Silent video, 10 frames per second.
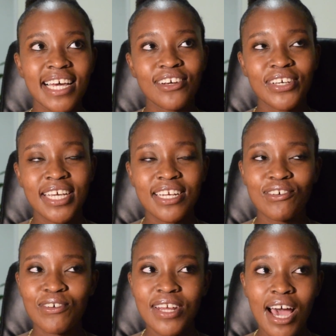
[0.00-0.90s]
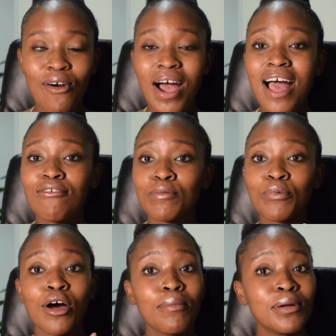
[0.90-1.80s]
like, okay, no, now I have a
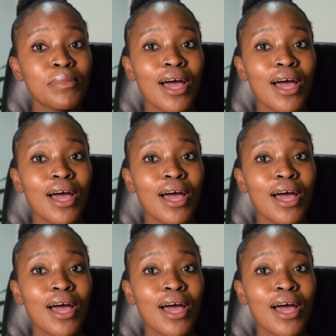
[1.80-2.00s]
problem.